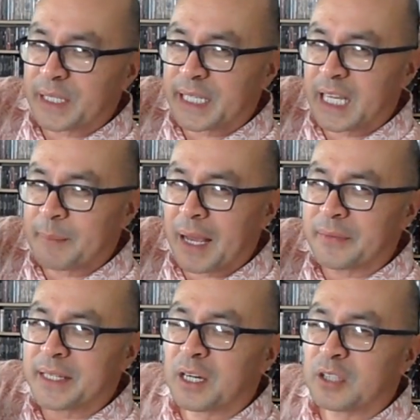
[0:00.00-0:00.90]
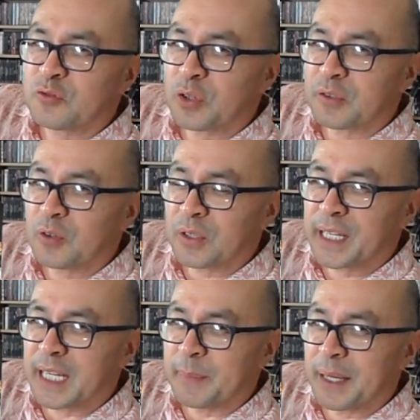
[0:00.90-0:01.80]
that came out and then Hydraulic Rock
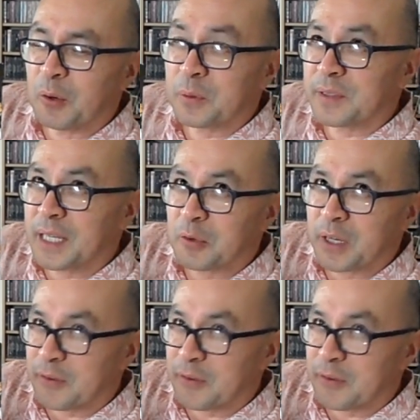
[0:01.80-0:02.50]
came out. Or was it the other way